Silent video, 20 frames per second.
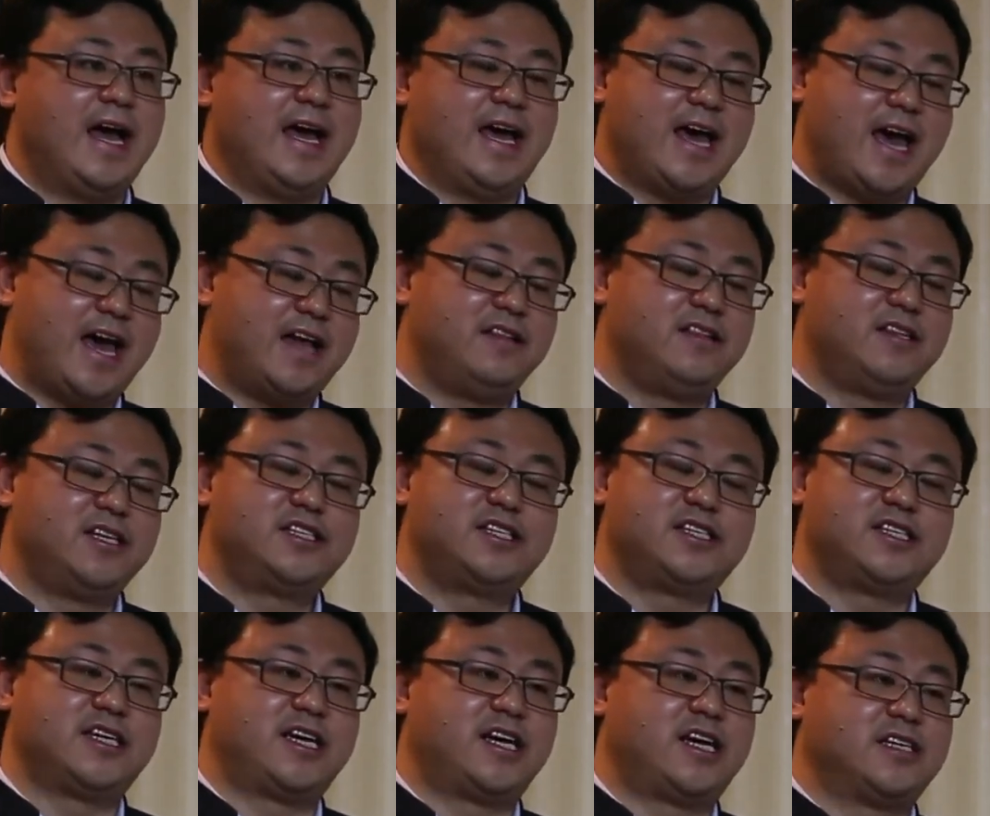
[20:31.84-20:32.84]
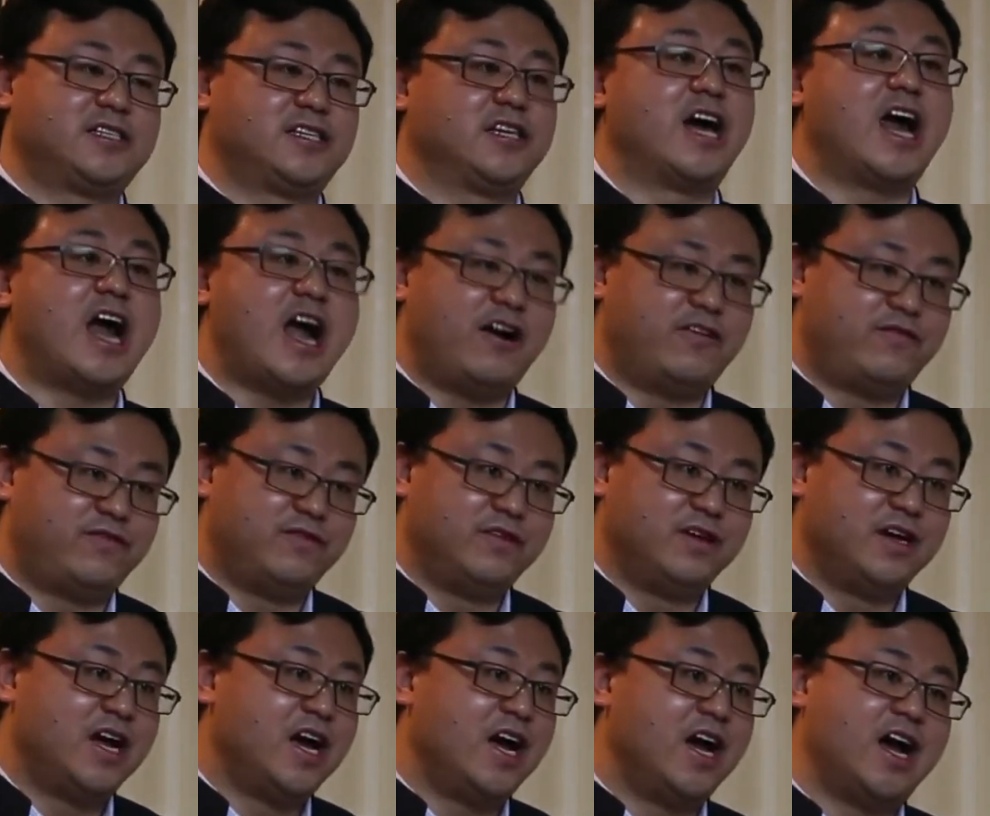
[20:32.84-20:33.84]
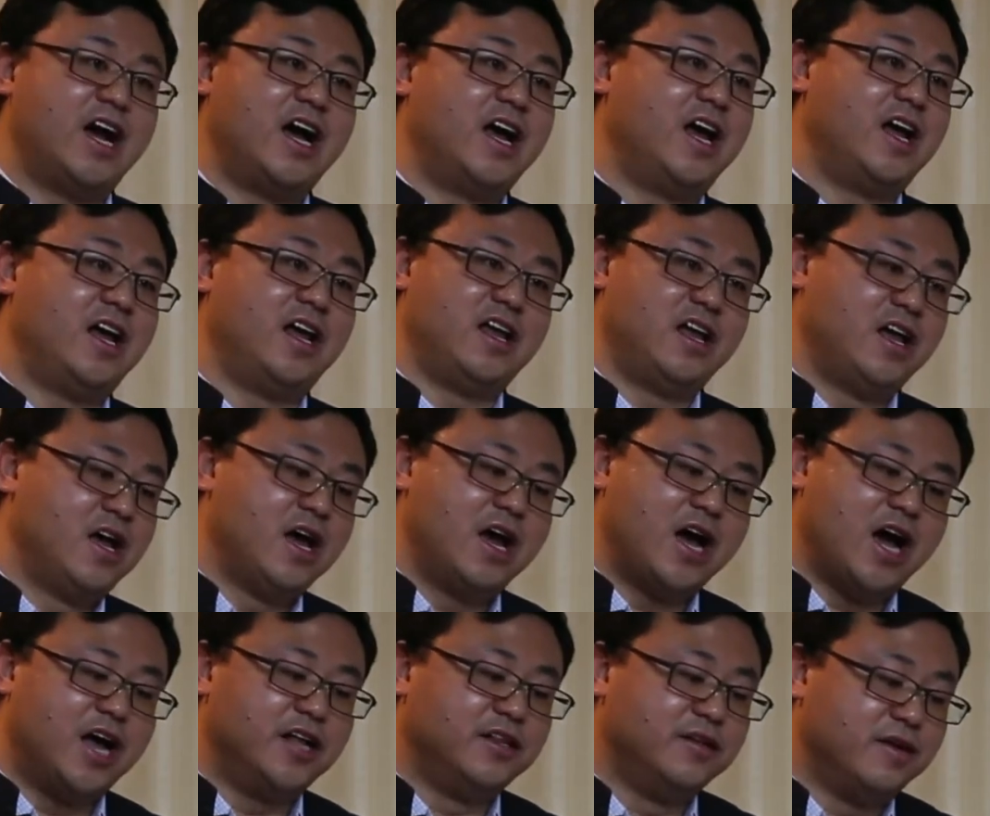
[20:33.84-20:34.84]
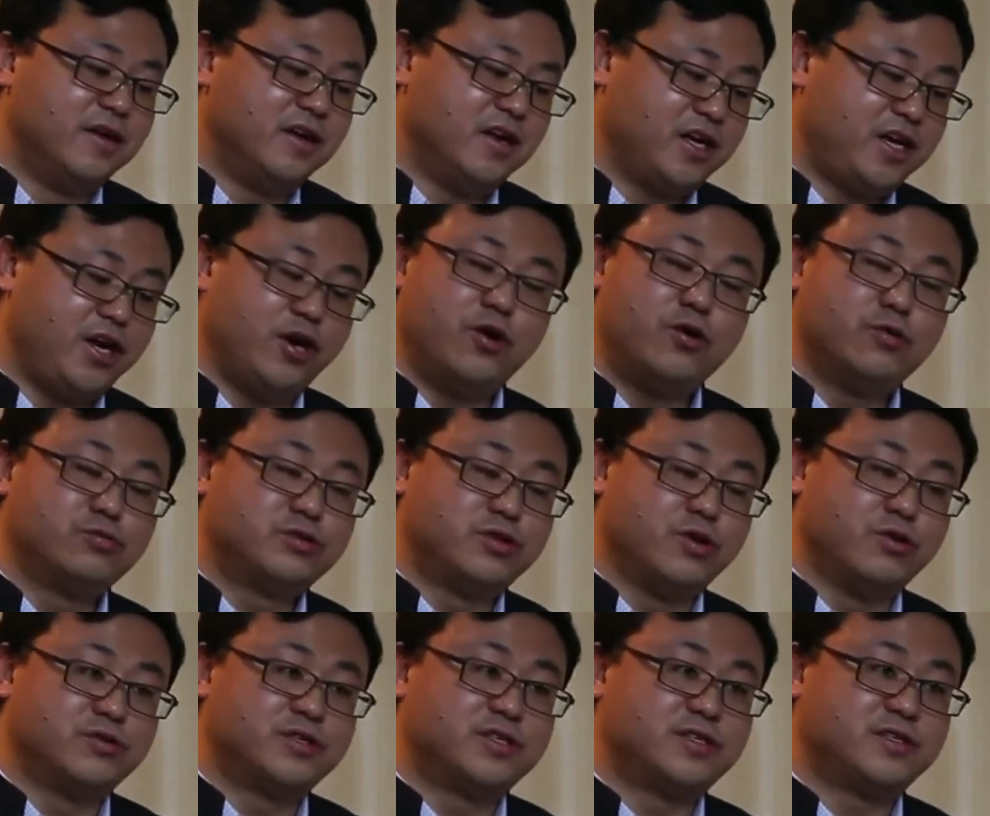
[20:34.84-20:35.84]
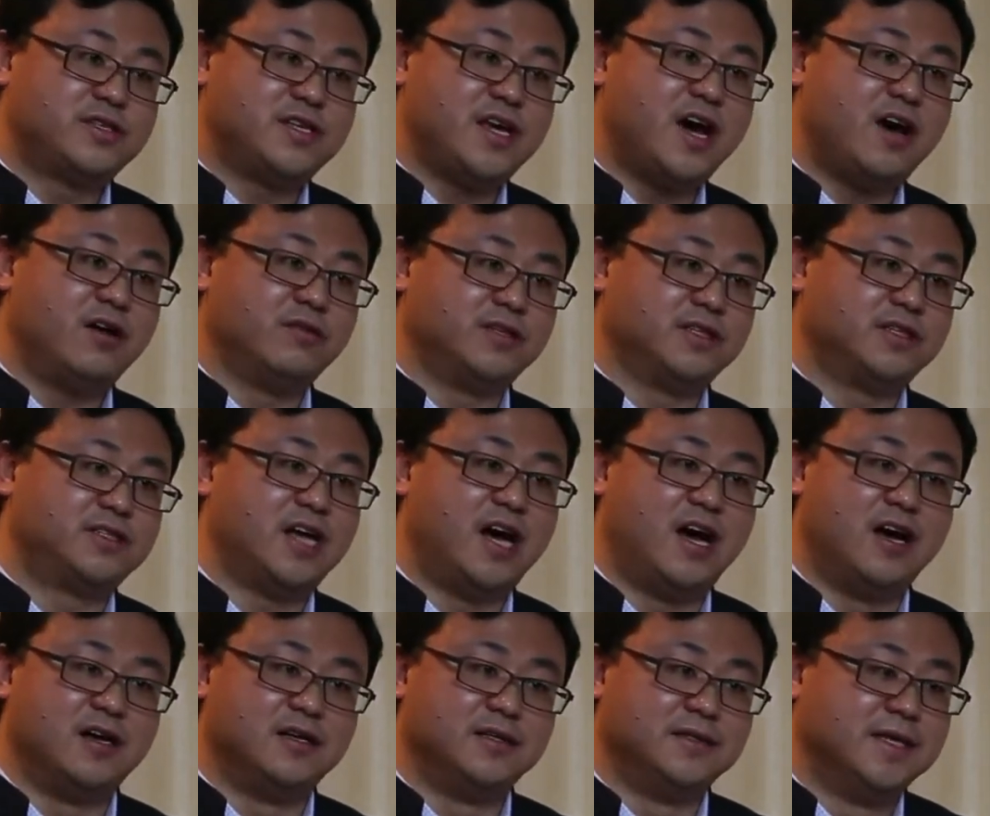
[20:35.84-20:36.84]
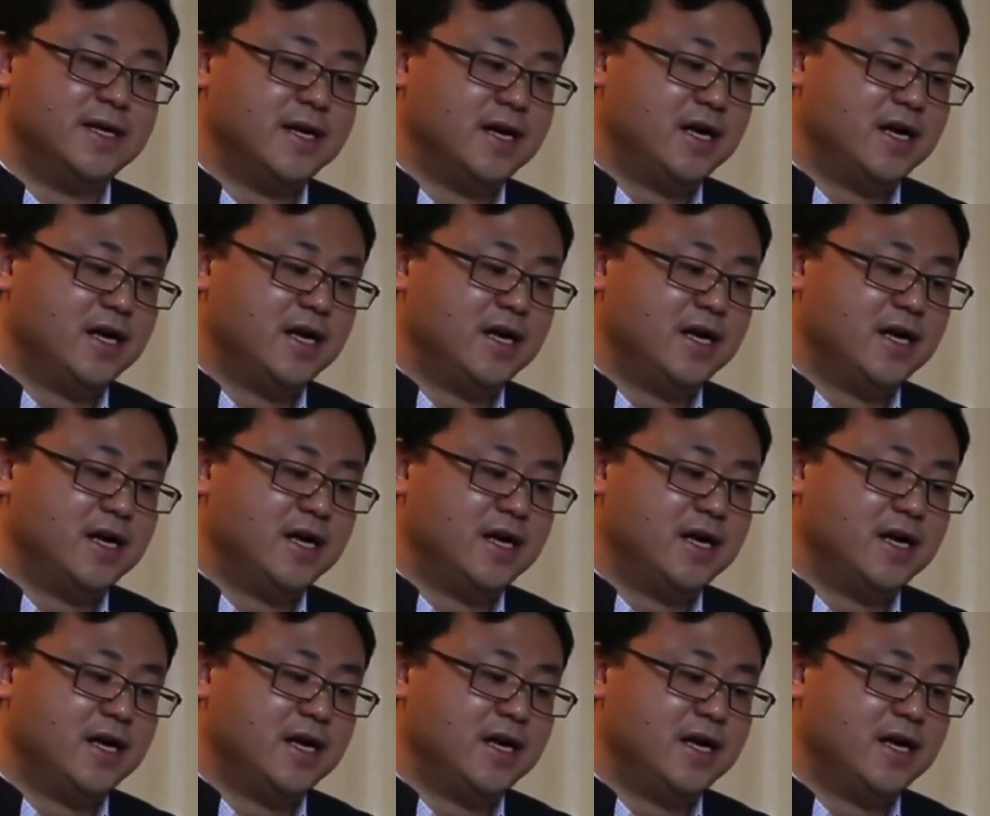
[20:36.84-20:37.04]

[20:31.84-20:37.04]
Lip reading: hand scarf, and he also sold some